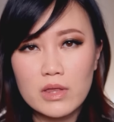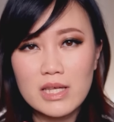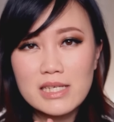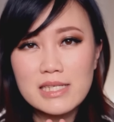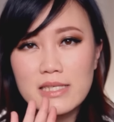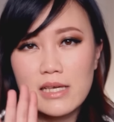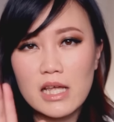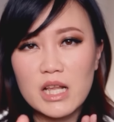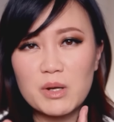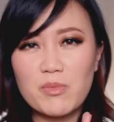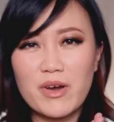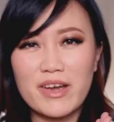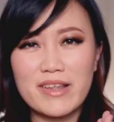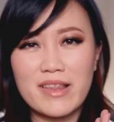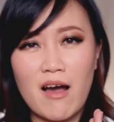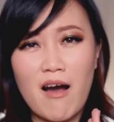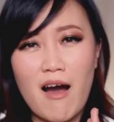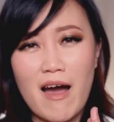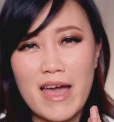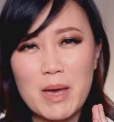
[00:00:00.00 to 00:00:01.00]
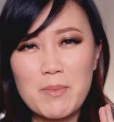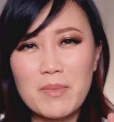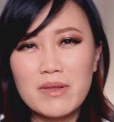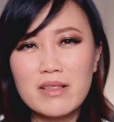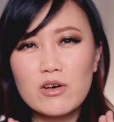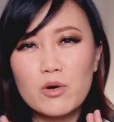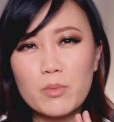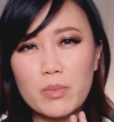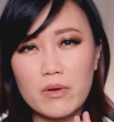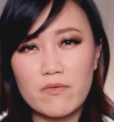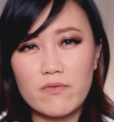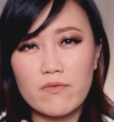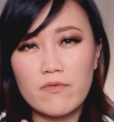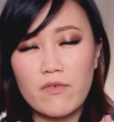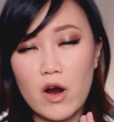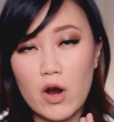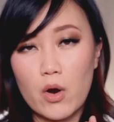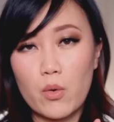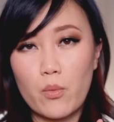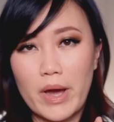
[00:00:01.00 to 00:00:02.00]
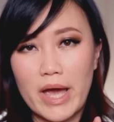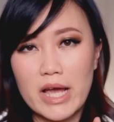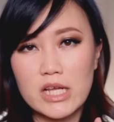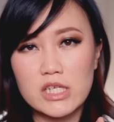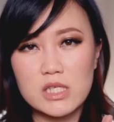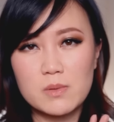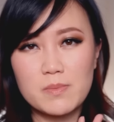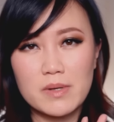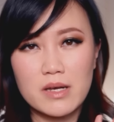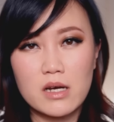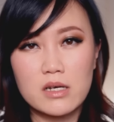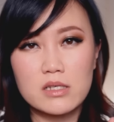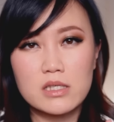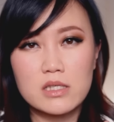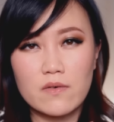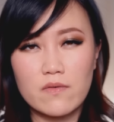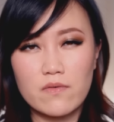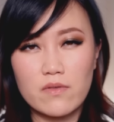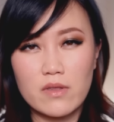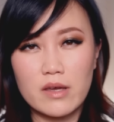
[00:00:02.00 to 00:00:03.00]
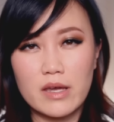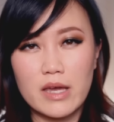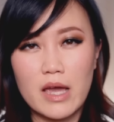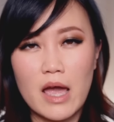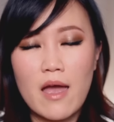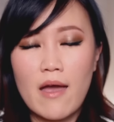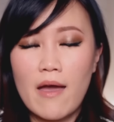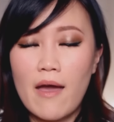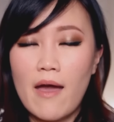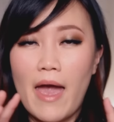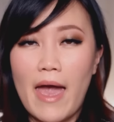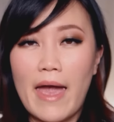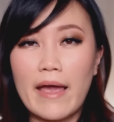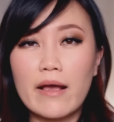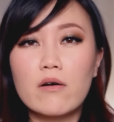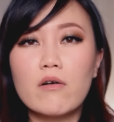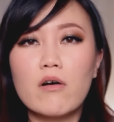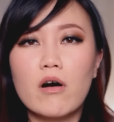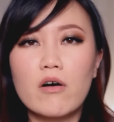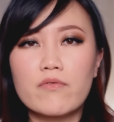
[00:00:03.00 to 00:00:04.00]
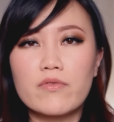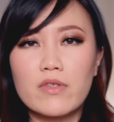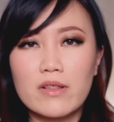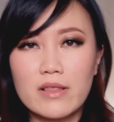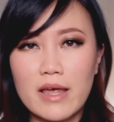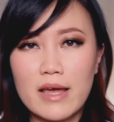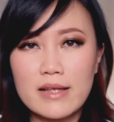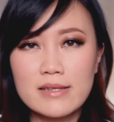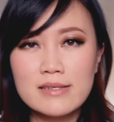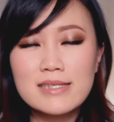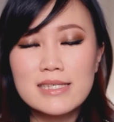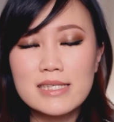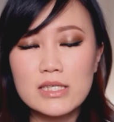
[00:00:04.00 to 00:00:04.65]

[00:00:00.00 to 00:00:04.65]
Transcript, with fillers: This setup right now, I am a little bit far away just because of the angle of the lens.